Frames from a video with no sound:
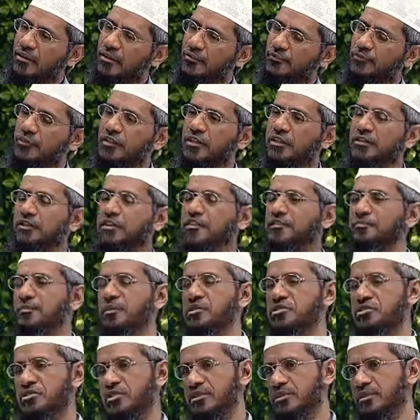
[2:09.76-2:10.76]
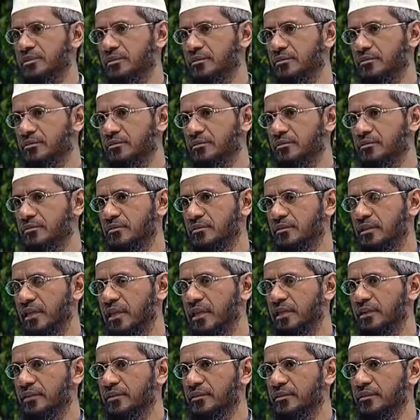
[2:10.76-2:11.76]
further it's mentioned
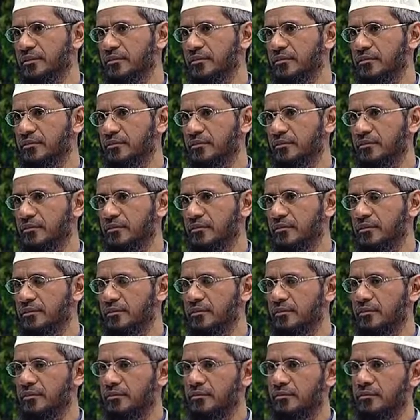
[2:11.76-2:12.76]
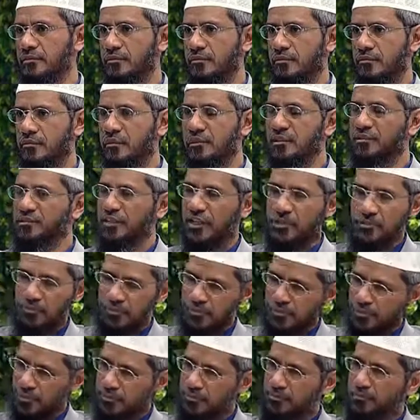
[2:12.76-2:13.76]
in Sahih
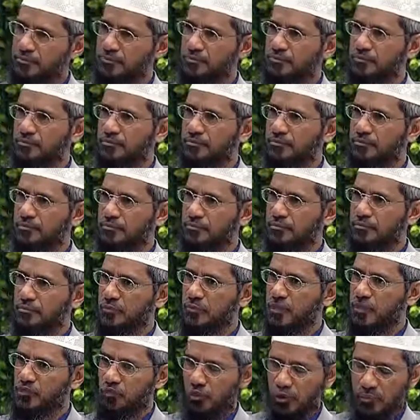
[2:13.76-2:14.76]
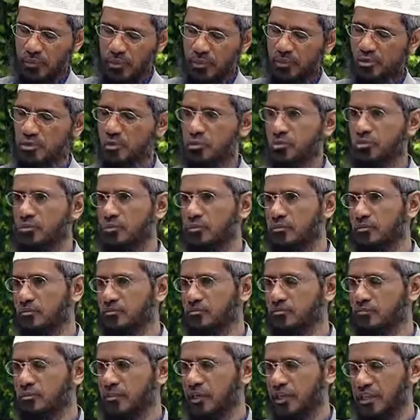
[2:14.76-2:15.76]
Muslim, volume number 2,
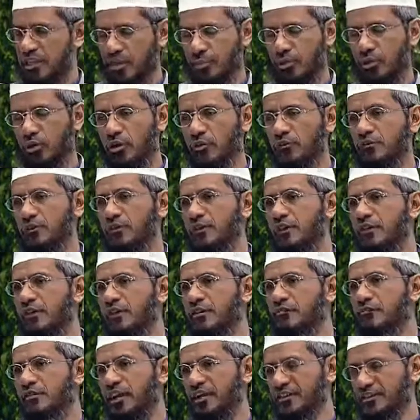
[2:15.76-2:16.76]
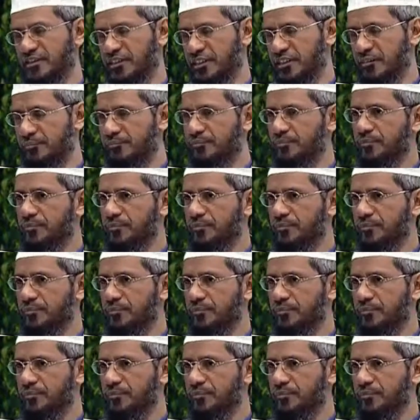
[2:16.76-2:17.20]
in the book of fasting,